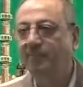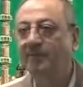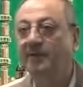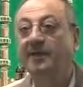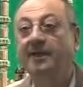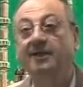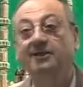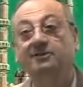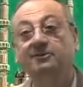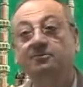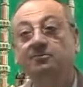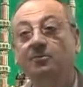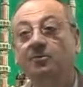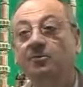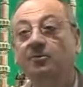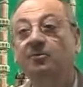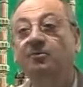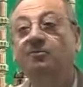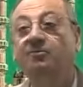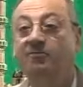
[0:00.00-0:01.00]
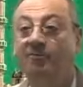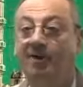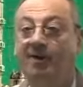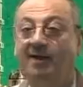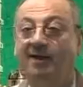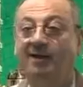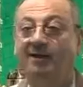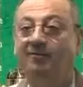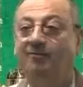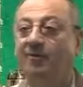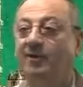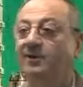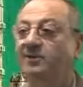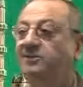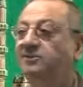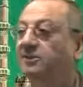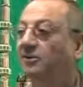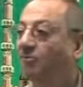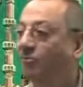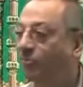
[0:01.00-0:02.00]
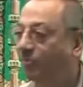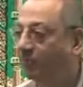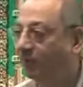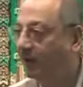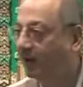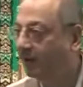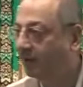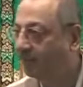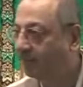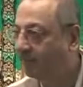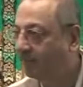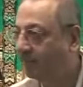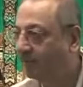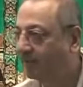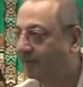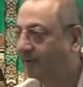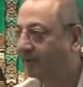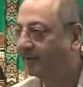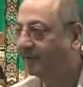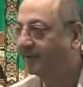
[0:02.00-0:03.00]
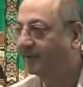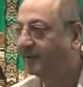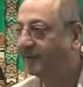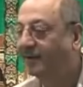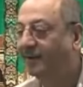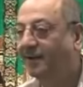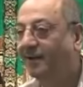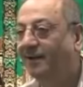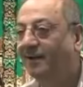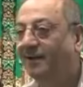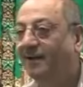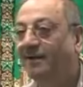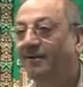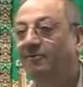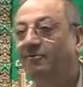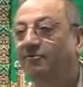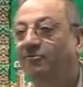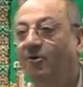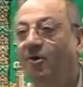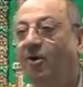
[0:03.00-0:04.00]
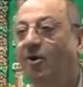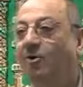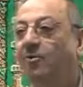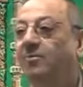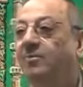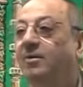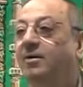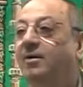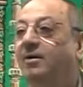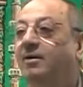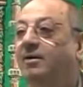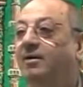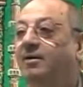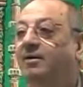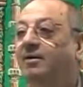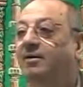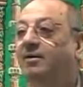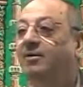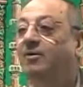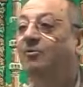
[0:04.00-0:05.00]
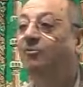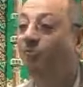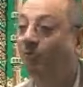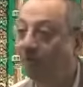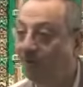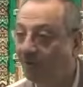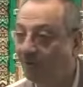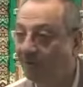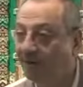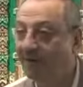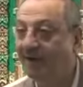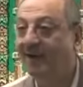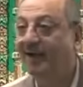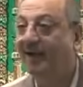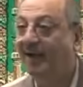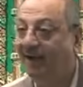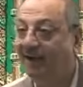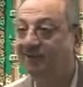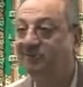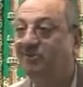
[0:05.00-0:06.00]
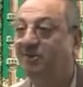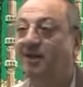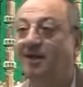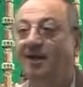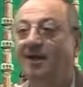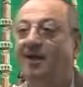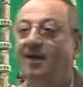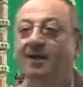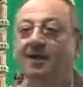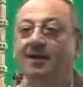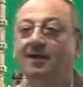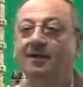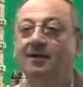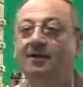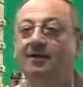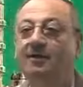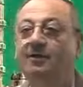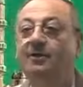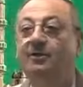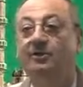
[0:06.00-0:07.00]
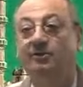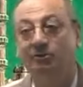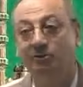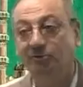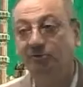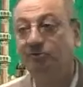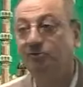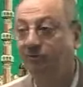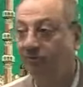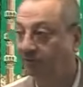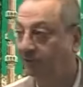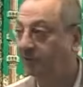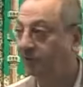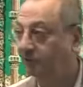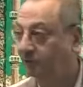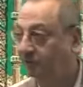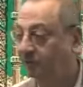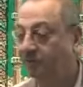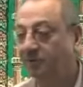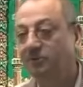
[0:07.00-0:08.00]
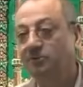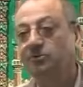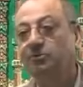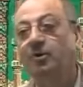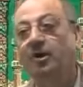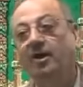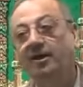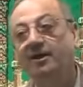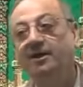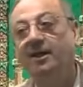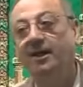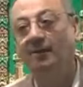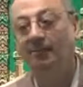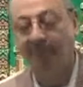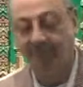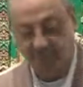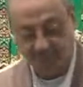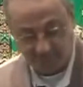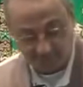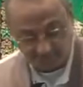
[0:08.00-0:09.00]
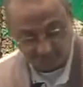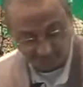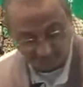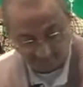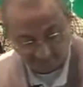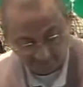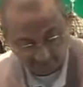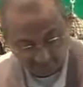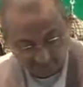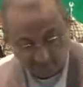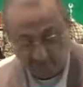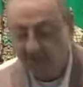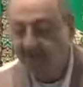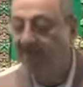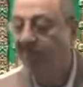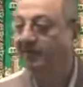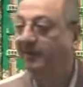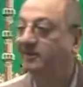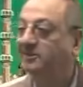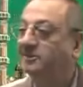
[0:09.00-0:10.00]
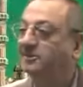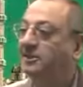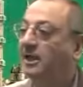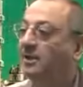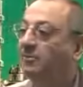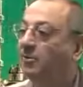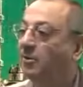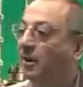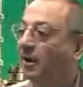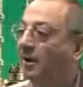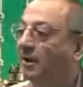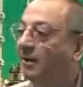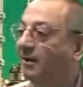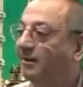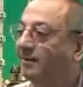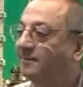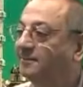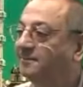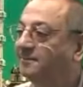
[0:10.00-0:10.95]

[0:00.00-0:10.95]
Ismu fa'il. What is the verb? Form 4. Asra'a yusri'u. To hurry up. Fine. Where is the Sahibul Hal?